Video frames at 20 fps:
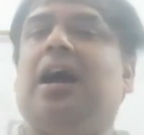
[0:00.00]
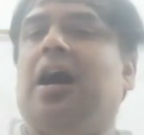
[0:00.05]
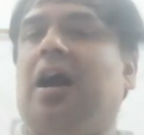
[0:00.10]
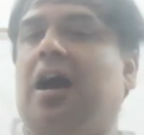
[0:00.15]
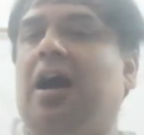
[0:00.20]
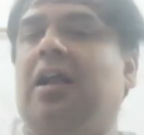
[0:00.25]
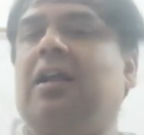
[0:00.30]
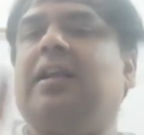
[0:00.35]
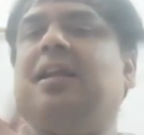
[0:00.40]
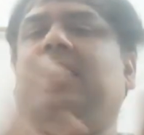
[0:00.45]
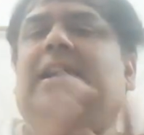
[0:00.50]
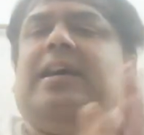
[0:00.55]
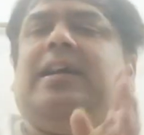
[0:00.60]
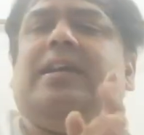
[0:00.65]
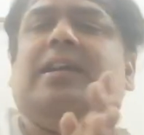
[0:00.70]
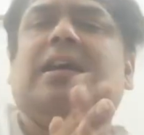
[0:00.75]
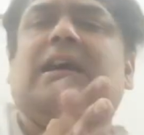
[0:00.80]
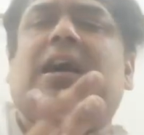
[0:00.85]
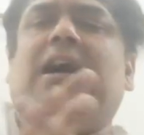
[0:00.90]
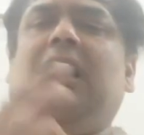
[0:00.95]
all
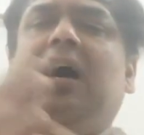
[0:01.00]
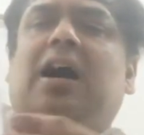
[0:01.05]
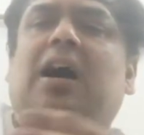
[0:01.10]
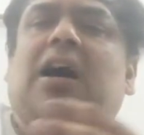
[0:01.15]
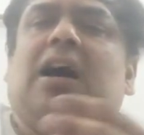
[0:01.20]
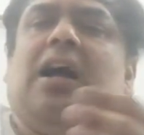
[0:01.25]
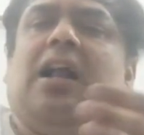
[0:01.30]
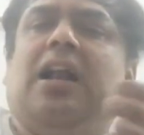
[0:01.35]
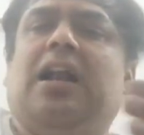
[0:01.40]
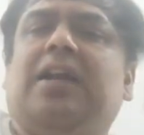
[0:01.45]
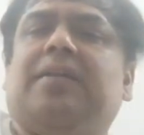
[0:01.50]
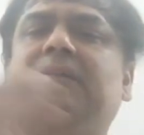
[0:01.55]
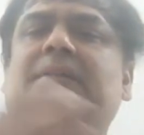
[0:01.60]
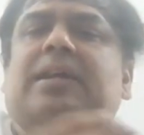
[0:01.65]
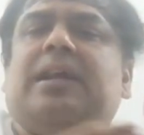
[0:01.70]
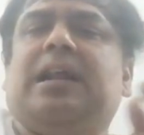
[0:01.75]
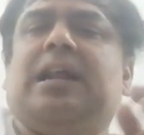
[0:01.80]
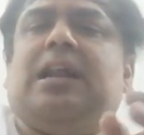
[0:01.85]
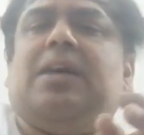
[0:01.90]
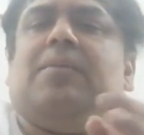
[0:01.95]
right. Let
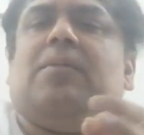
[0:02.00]
me tell